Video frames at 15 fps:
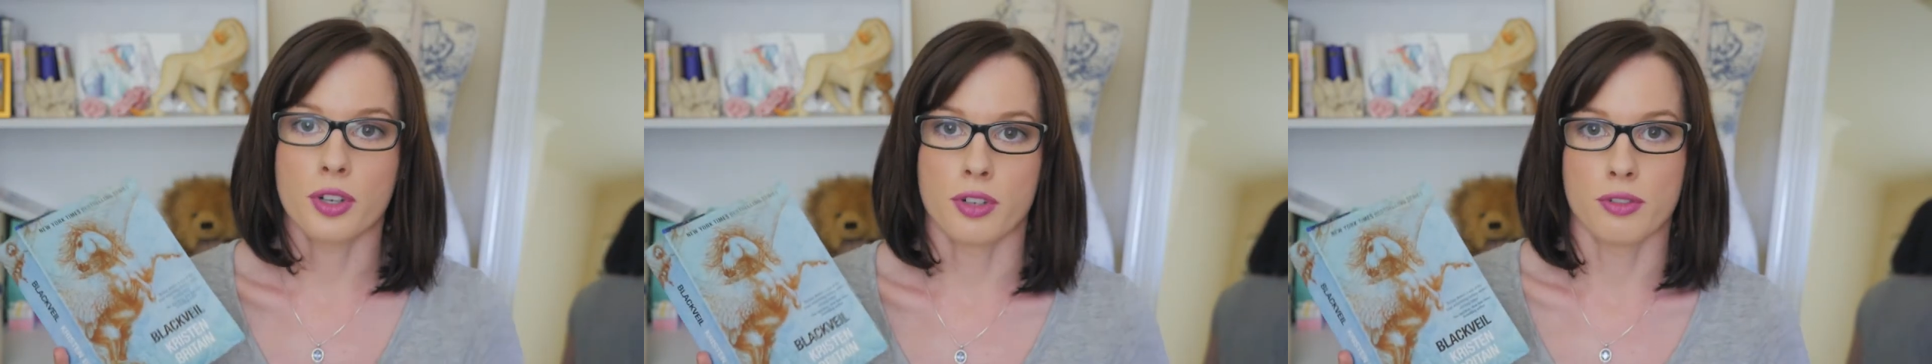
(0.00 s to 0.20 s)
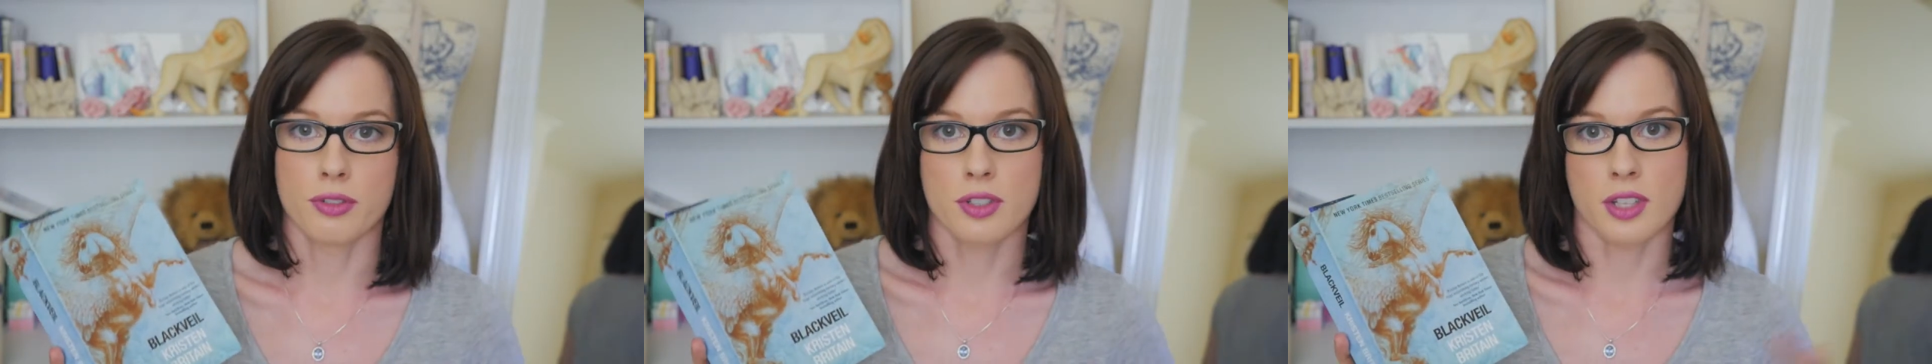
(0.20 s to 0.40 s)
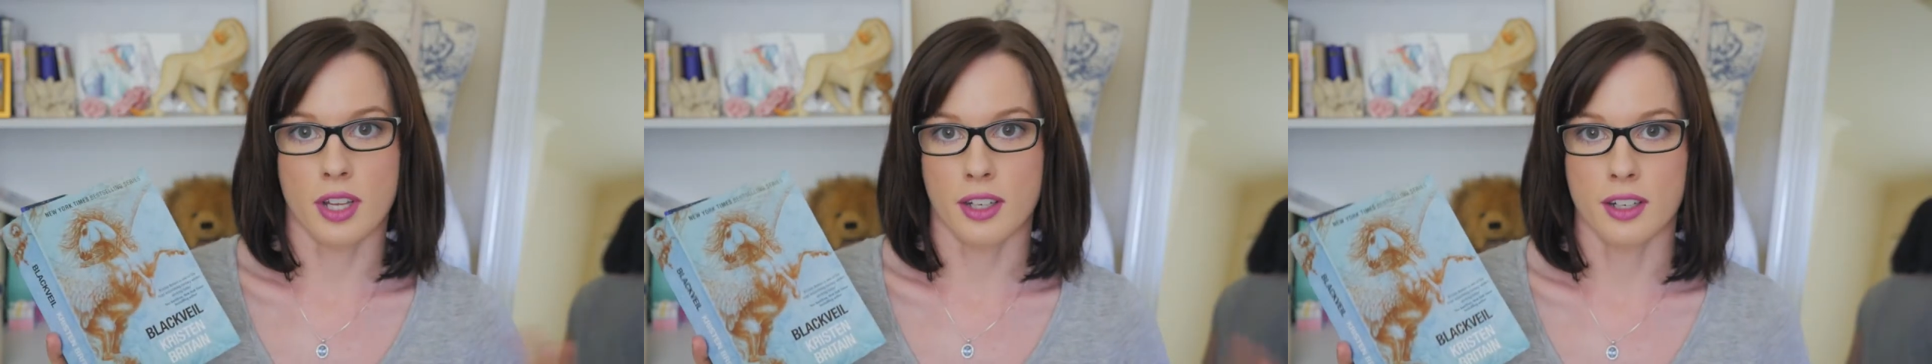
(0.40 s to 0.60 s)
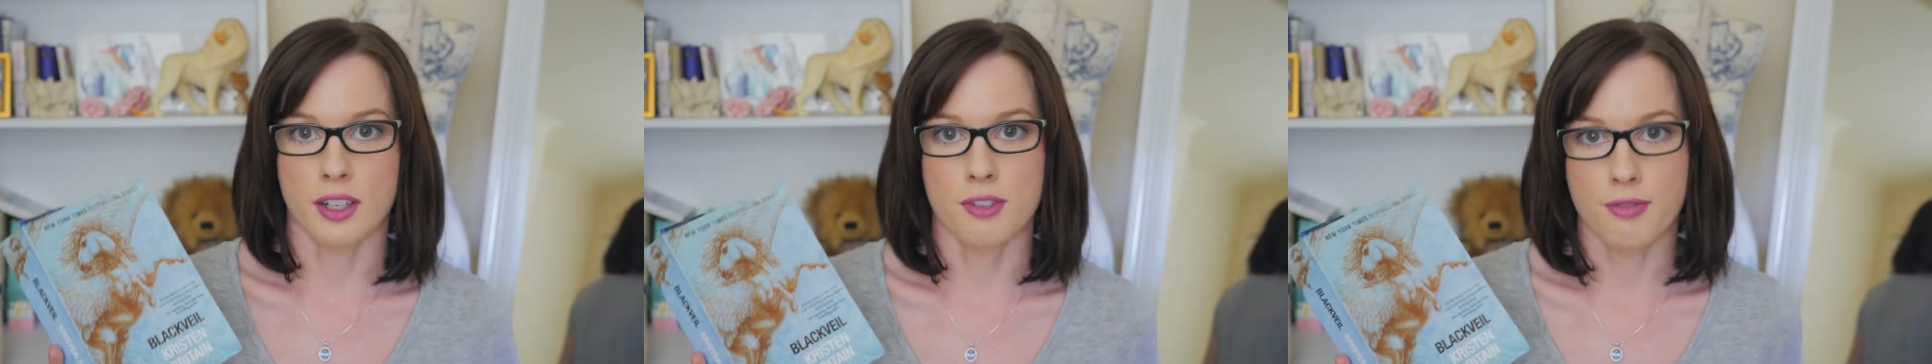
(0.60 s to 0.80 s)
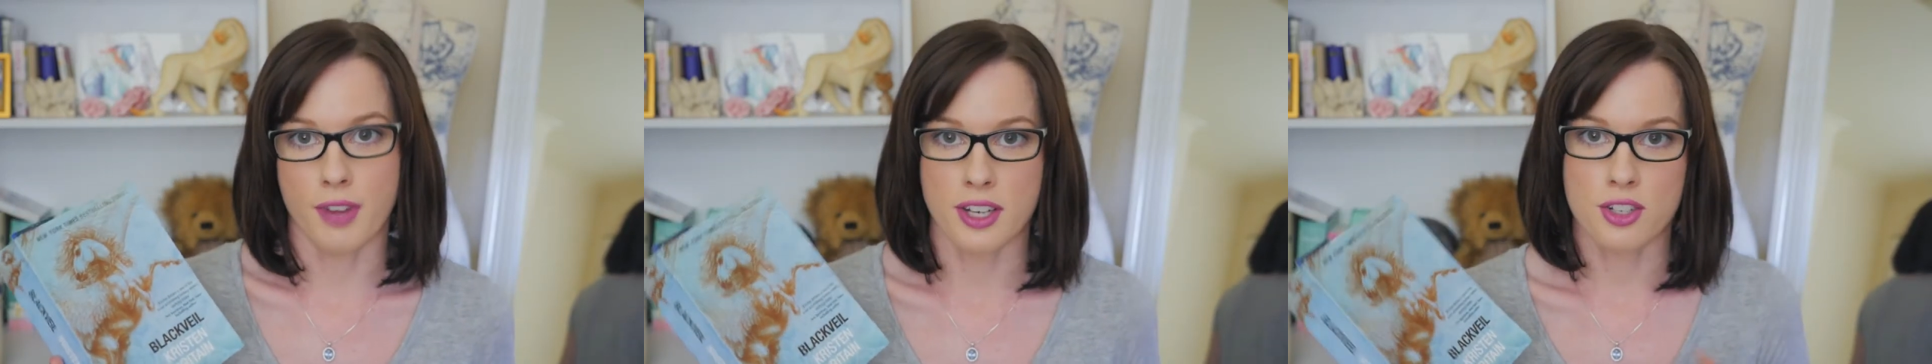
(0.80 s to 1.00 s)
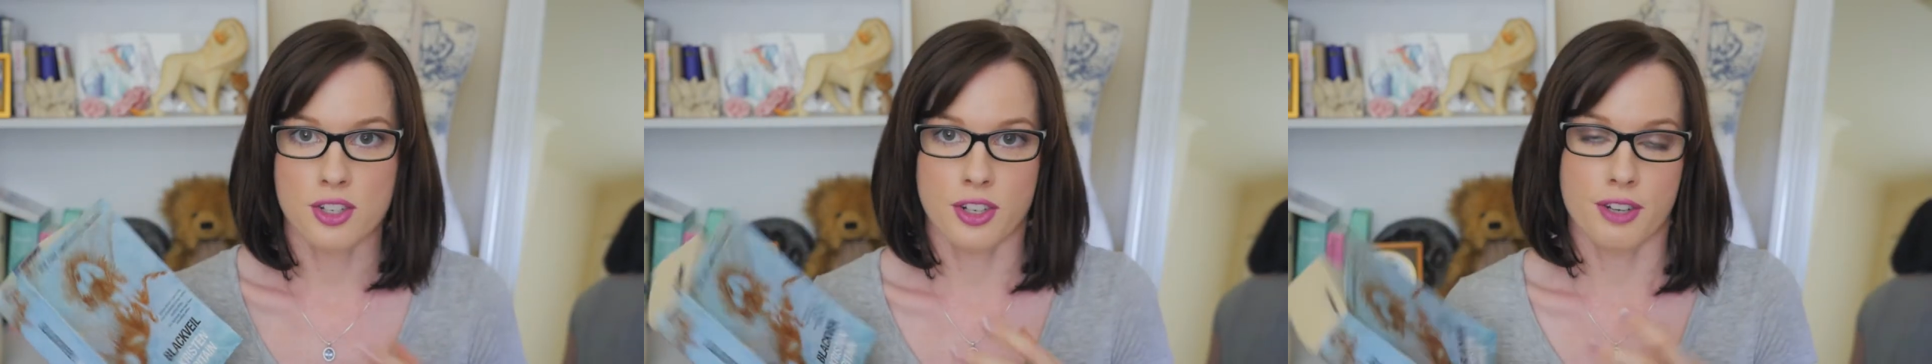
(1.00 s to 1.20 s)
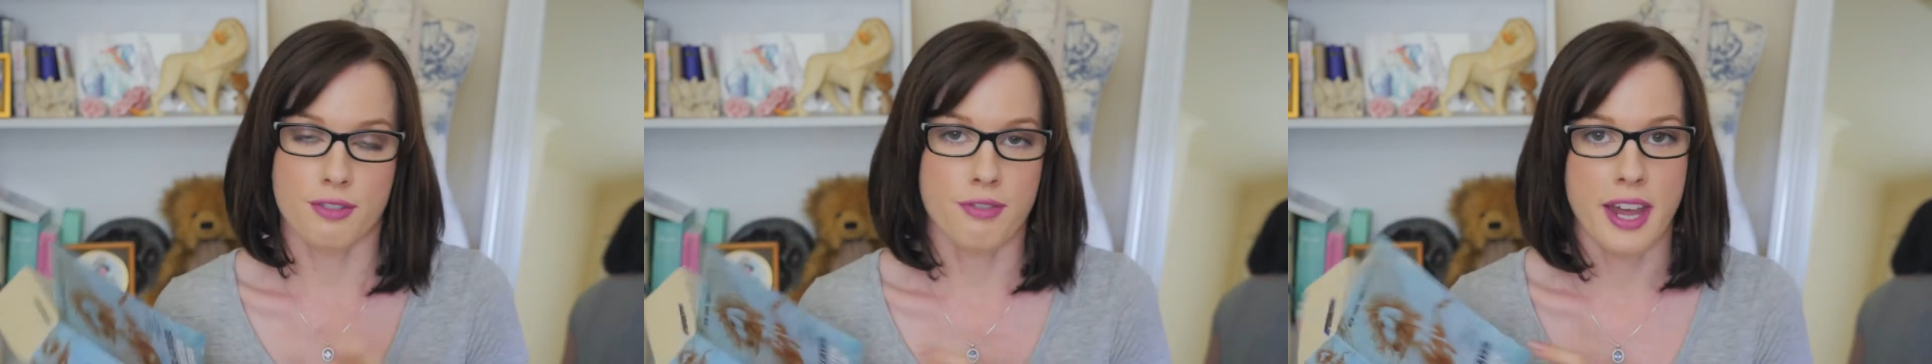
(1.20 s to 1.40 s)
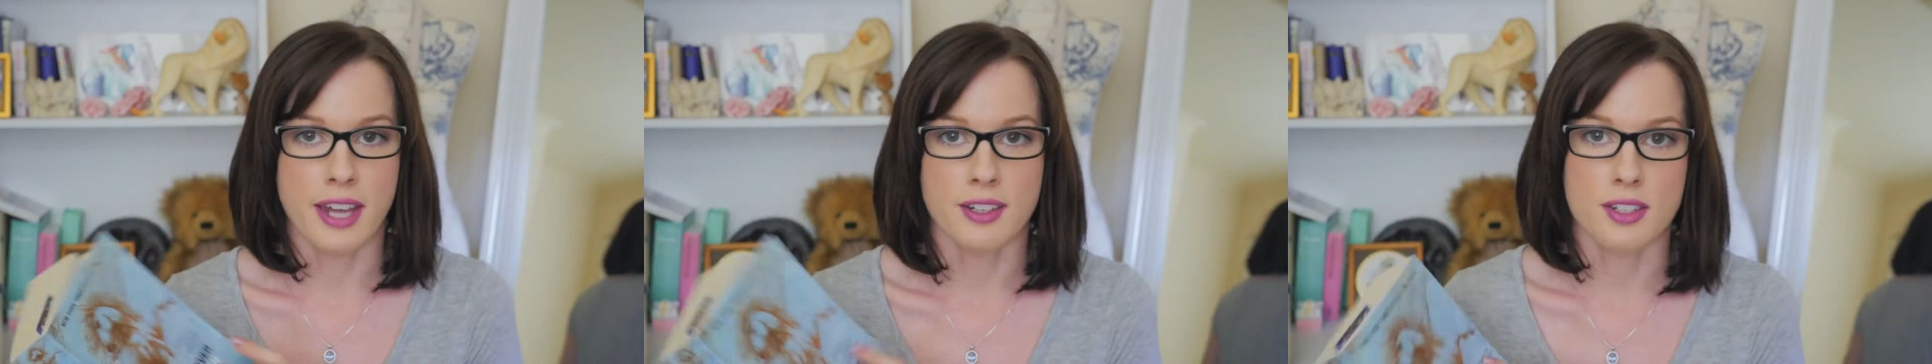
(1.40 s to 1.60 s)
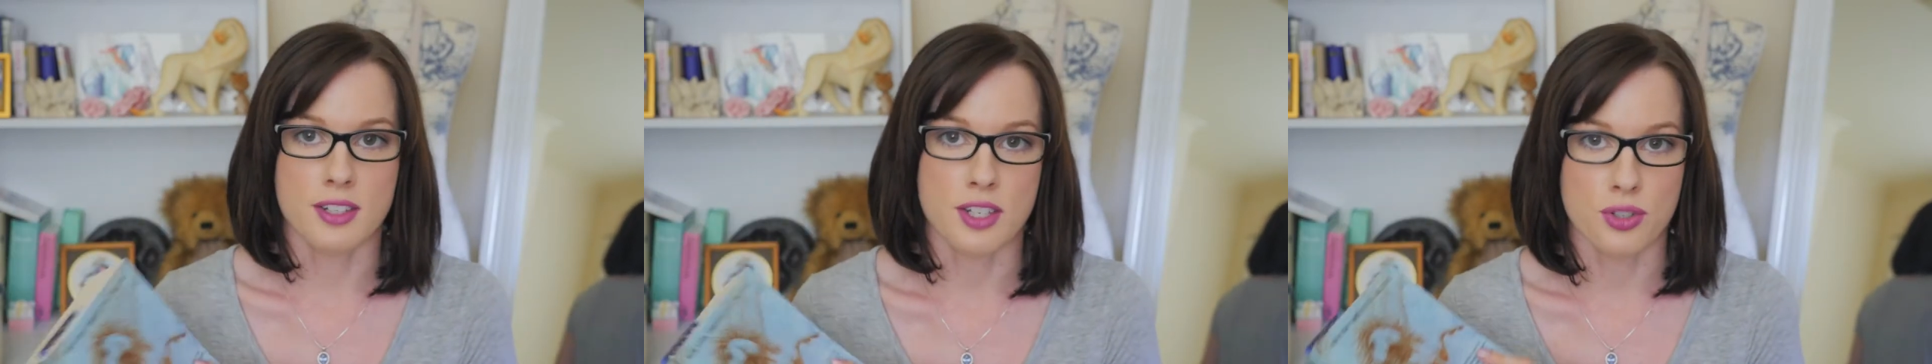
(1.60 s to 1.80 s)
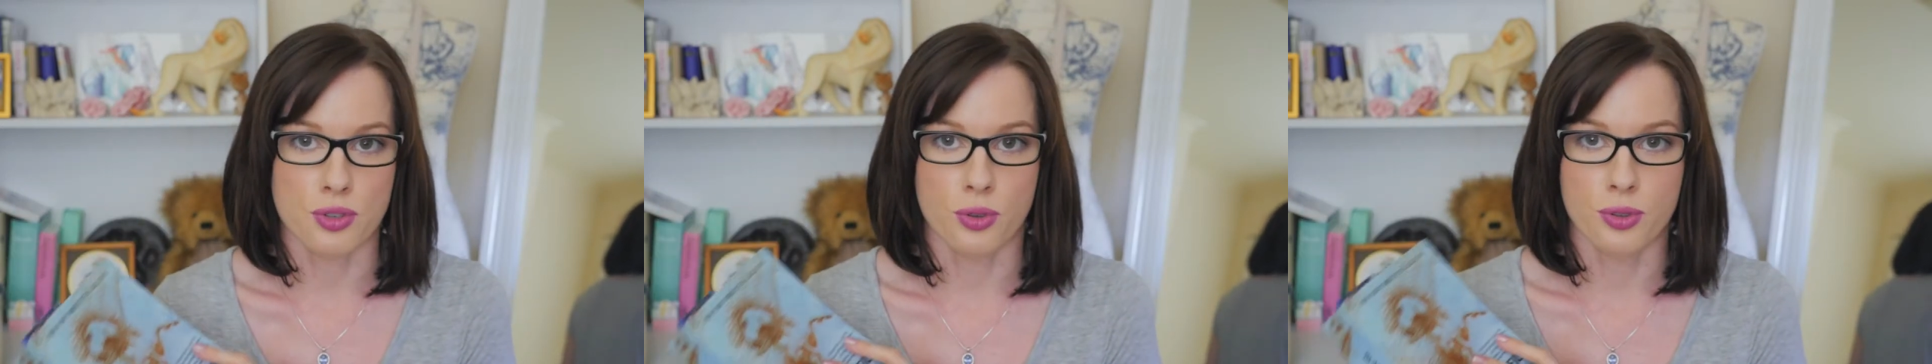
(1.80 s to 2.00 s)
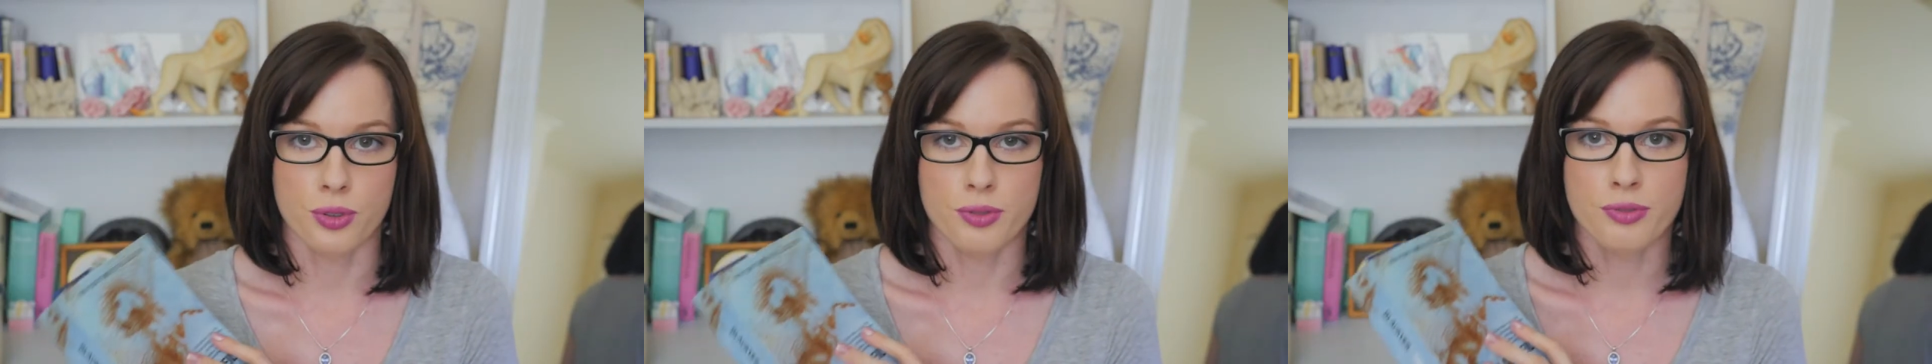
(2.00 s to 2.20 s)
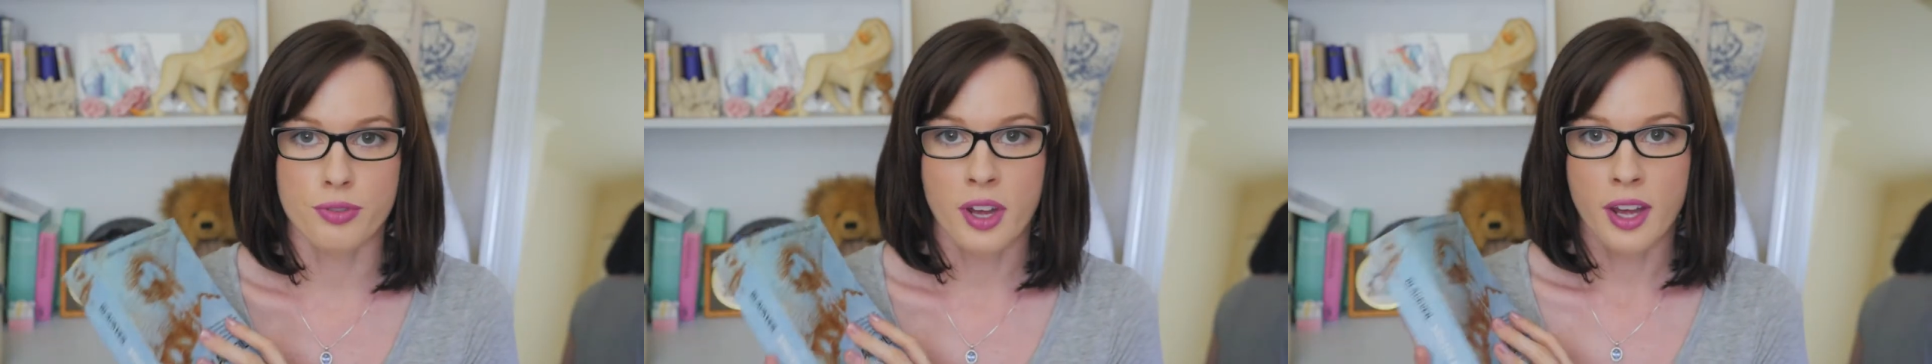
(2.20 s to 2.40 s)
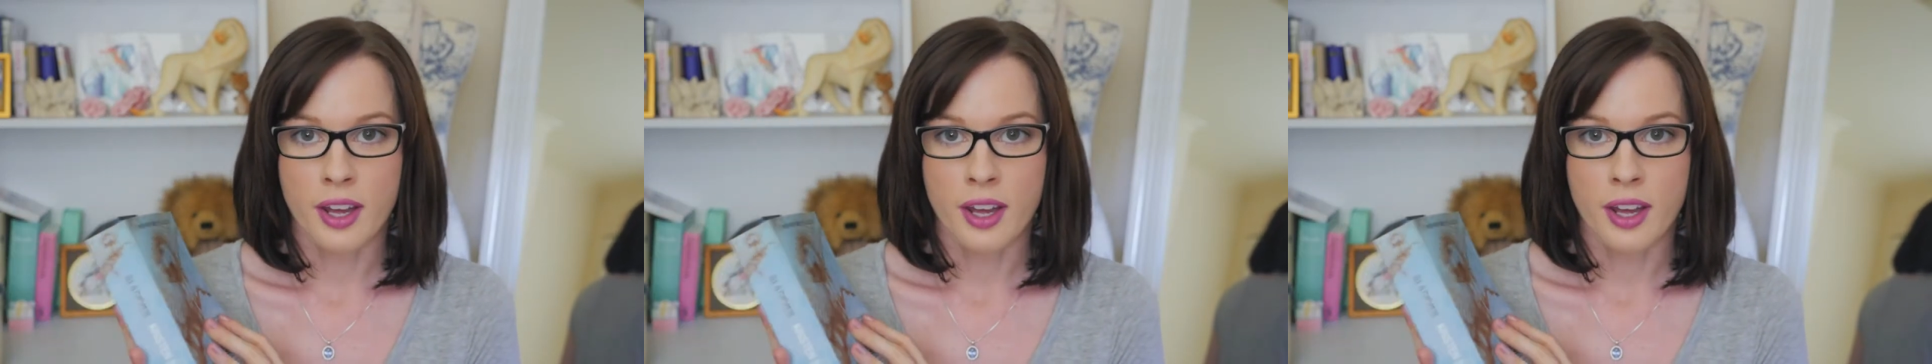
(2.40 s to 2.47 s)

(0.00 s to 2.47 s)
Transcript: and it's like an adventure fantasy sort of